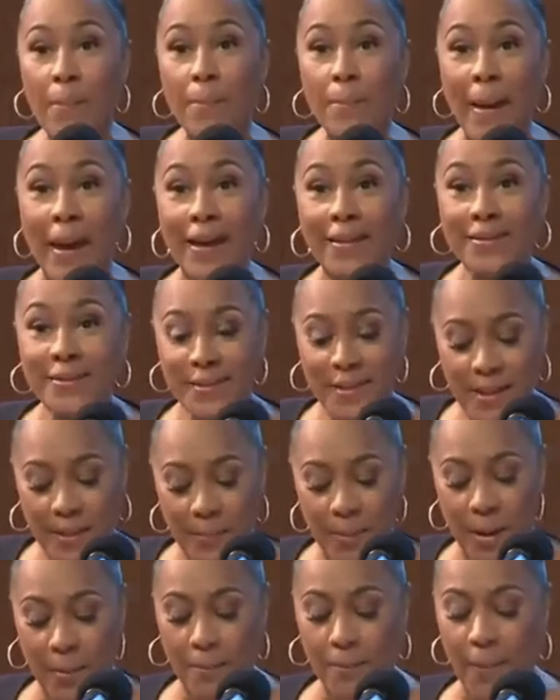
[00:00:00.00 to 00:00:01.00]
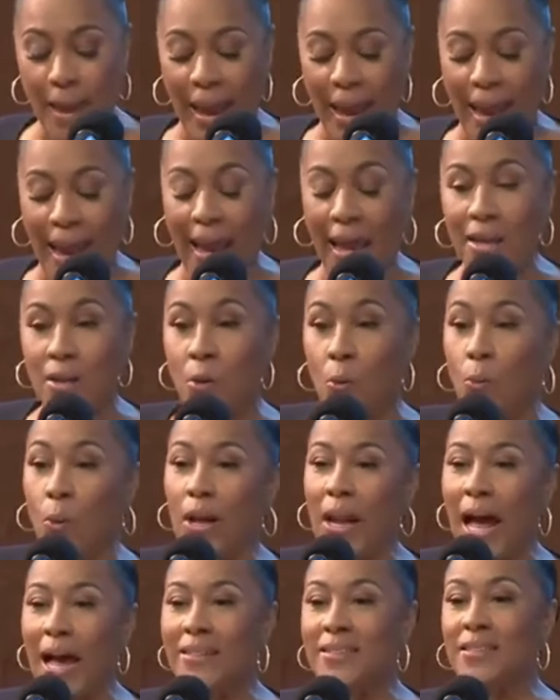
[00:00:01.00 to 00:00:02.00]
it makes them mad
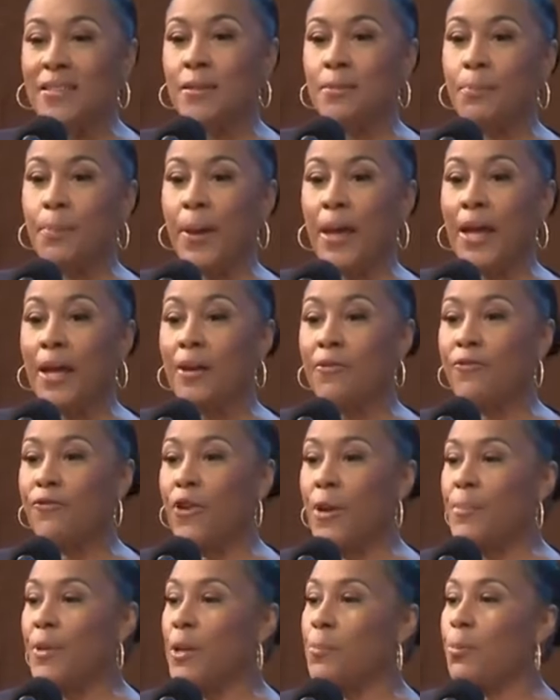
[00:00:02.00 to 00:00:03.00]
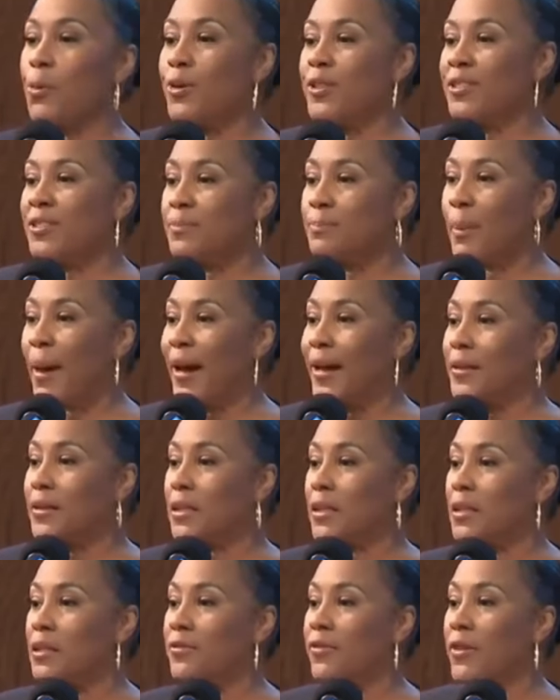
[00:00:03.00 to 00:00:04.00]
when I speak from the
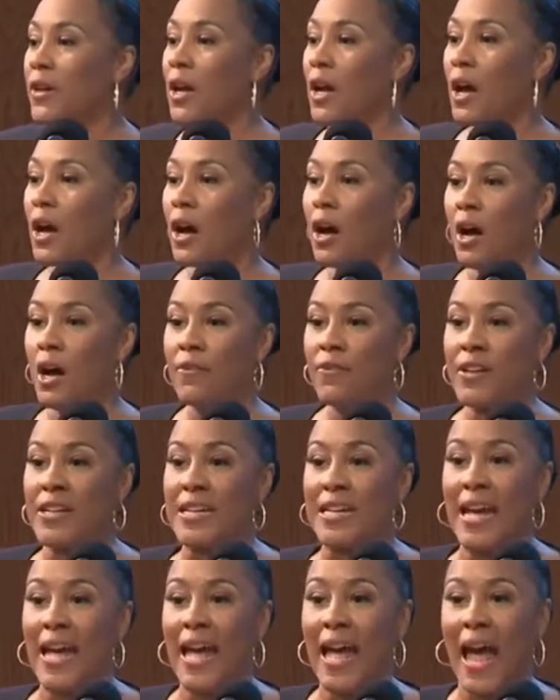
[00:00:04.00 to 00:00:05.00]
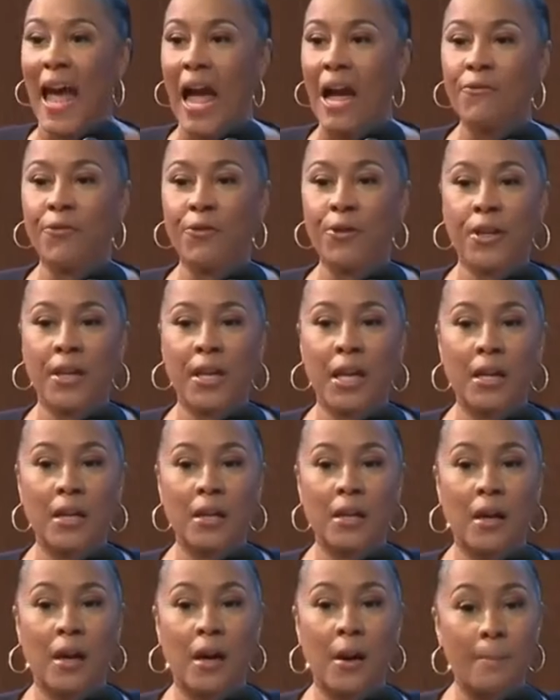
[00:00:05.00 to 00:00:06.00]
perspective of an
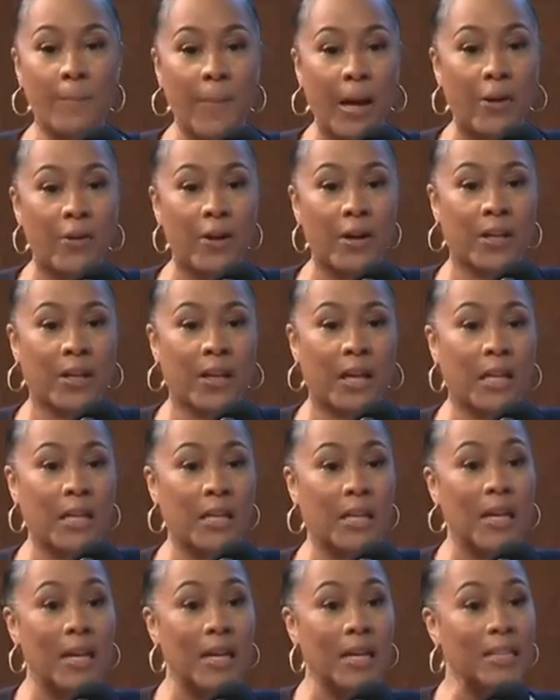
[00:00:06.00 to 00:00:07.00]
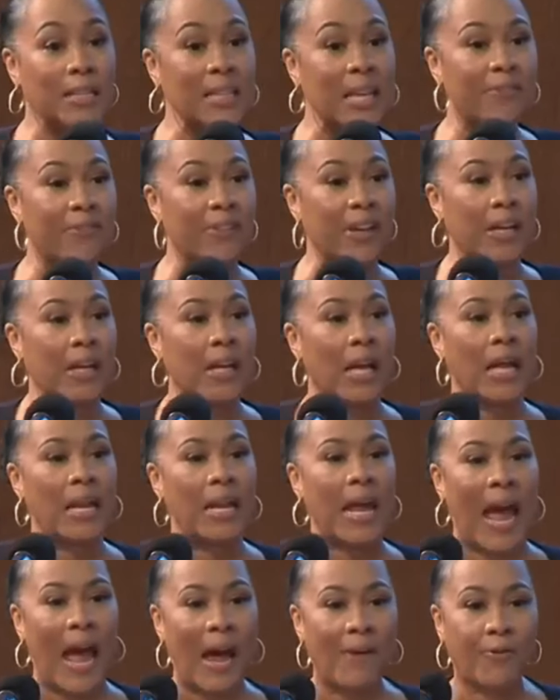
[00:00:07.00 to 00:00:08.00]
African American living
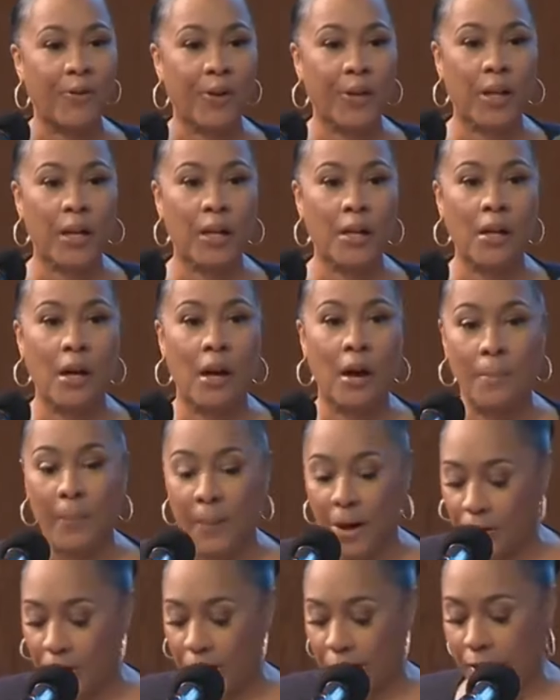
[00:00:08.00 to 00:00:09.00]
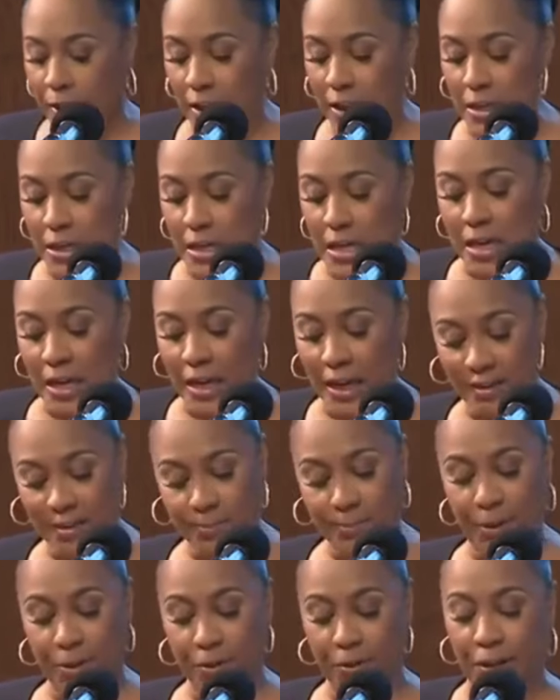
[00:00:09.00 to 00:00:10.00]
an African American
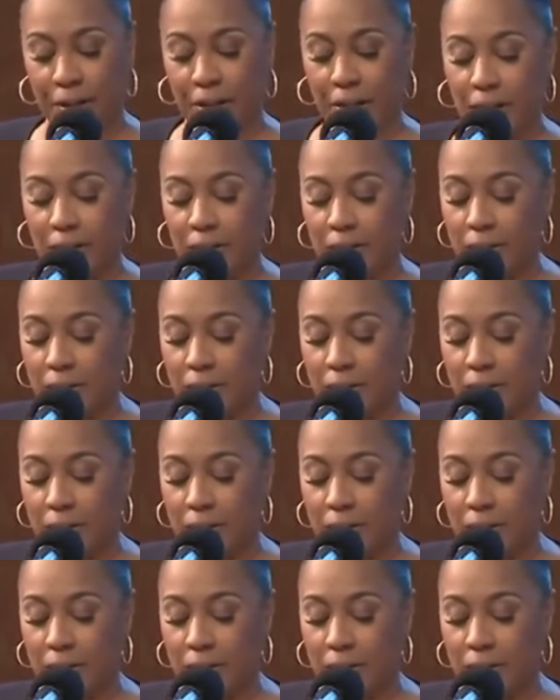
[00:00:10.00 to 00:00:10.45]
experience.